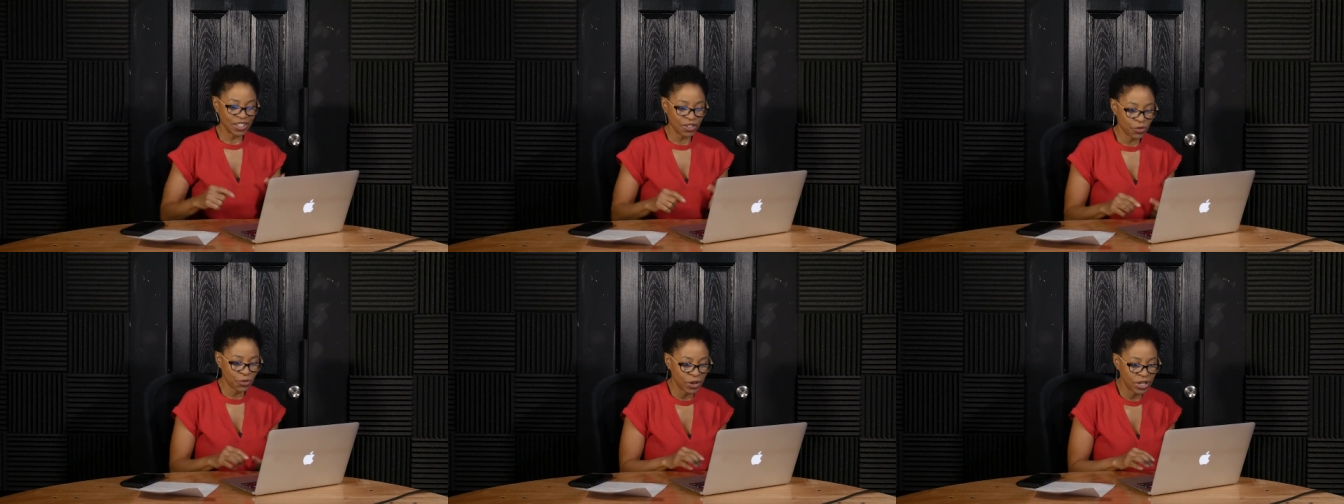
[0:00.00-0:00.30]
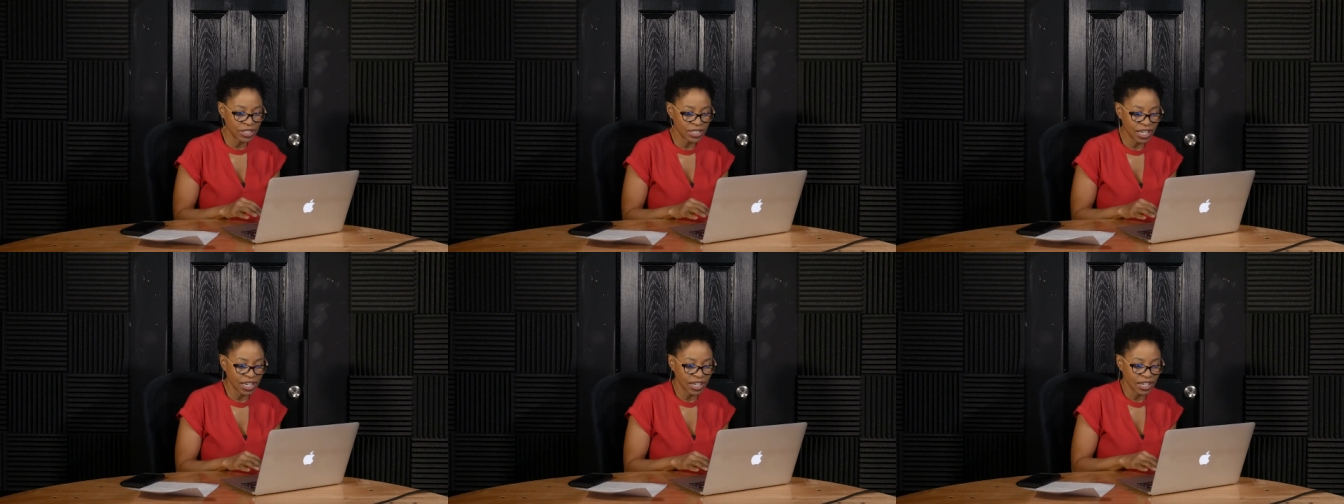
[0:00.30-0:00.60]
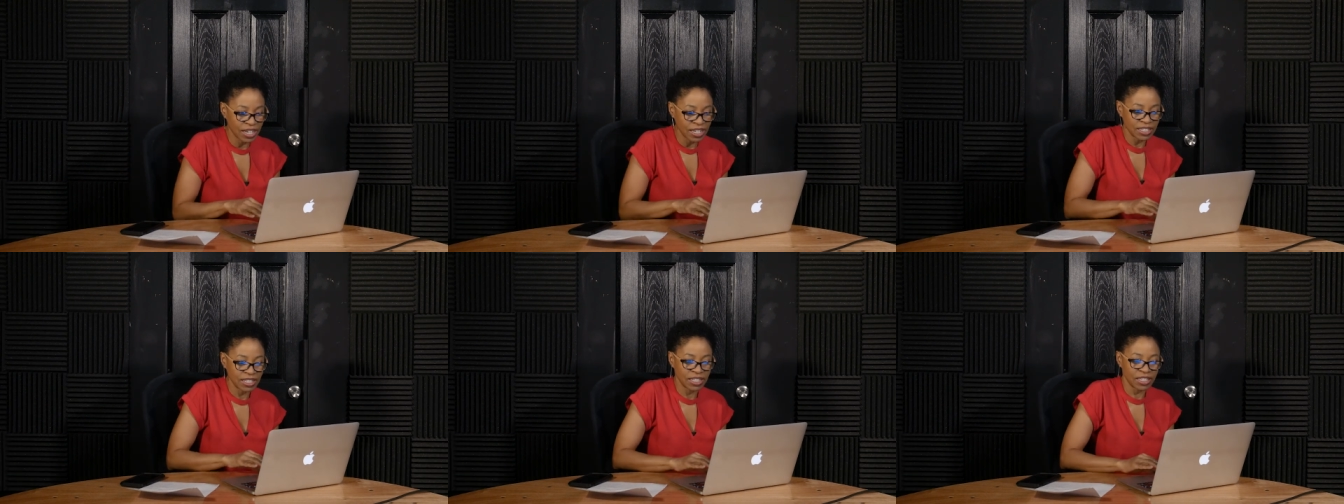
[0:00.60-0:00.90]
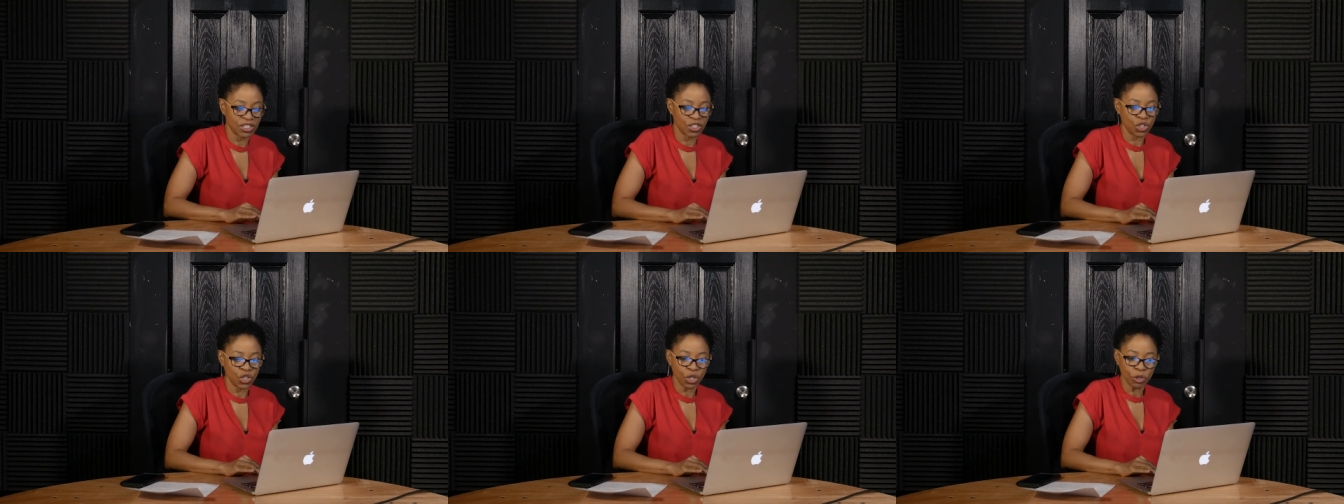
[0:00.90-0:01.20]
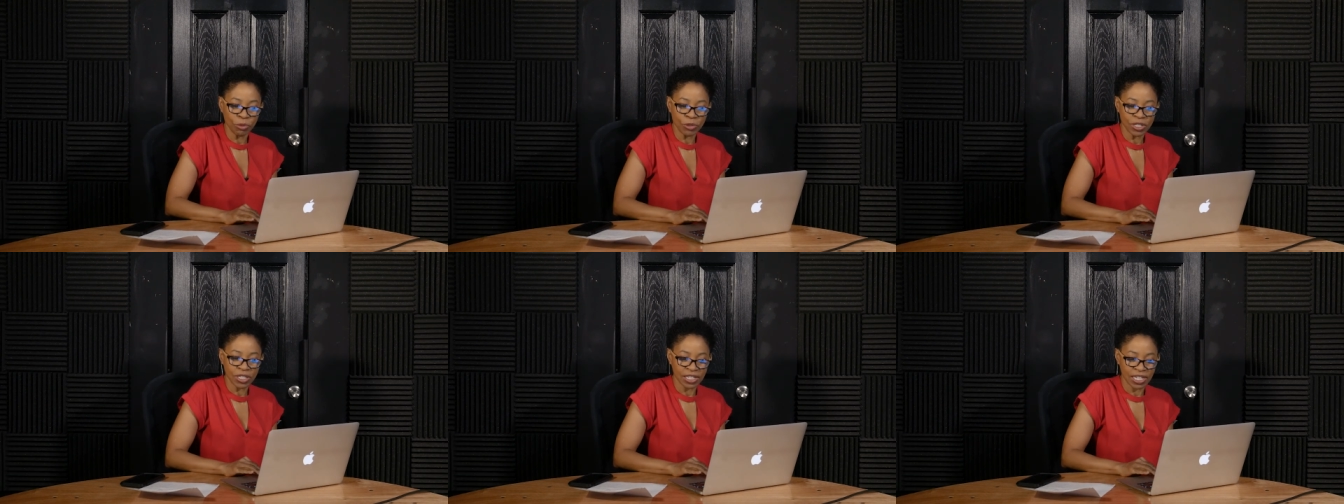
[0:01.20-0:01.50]
Friends Like Us is a
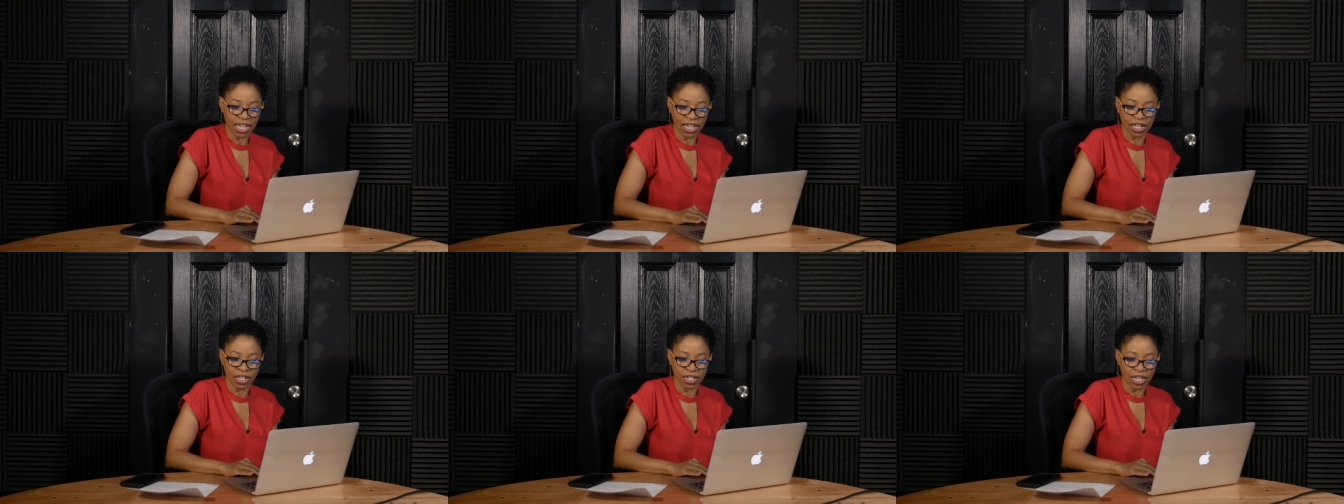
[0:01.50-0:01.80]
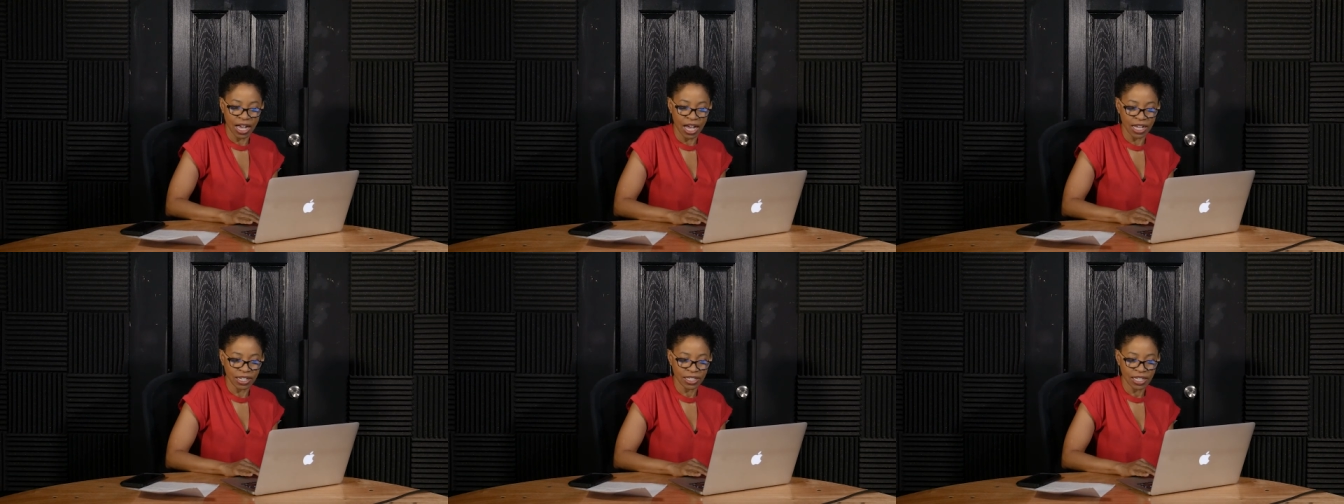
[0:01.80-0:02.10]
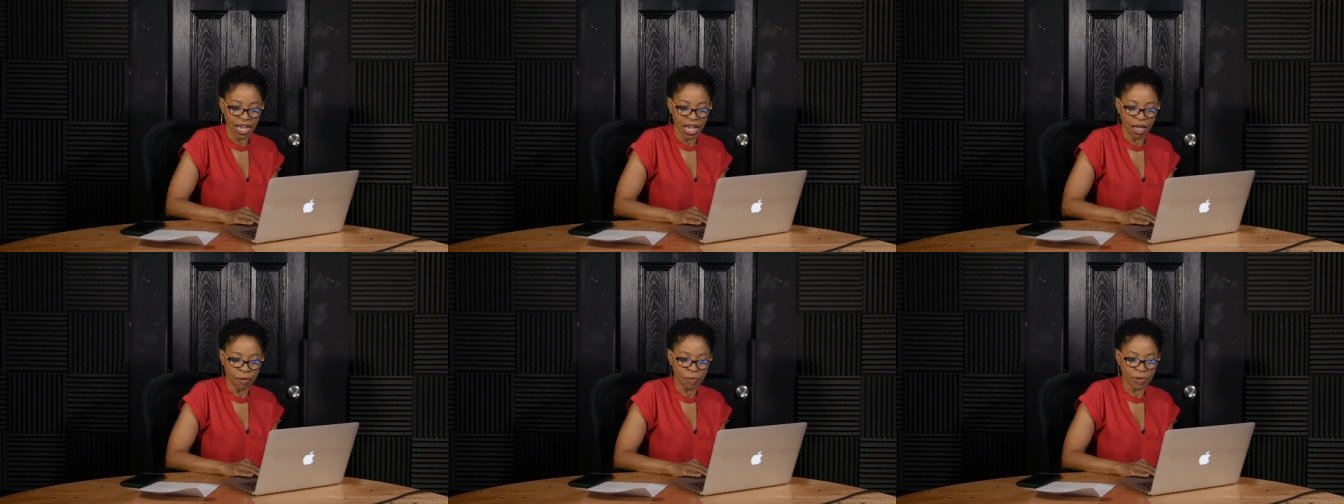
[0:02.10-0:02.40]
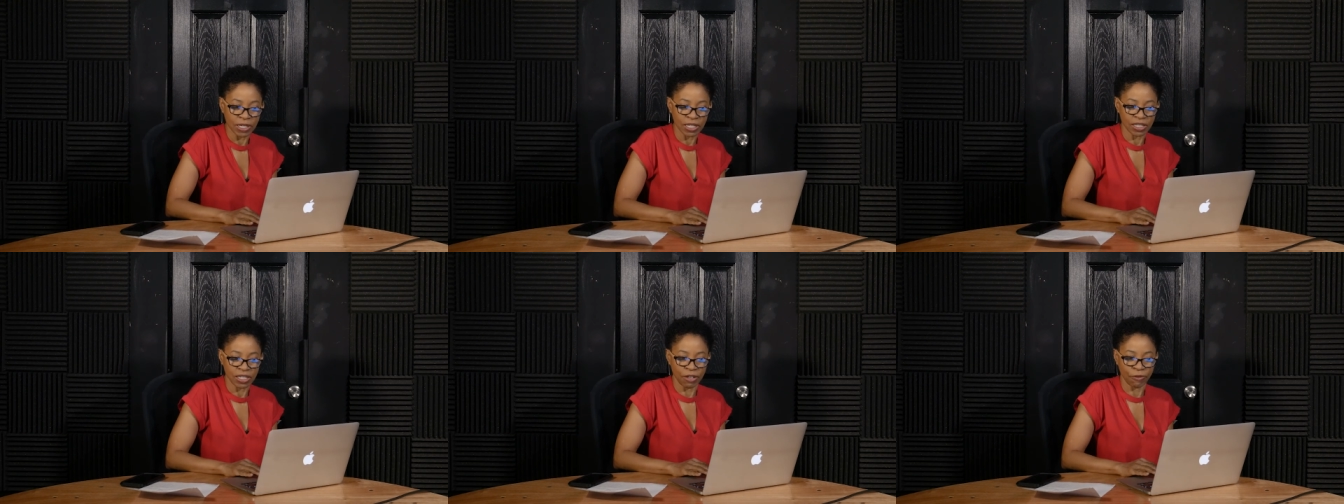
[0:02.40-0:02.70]
humorous take on hot topics.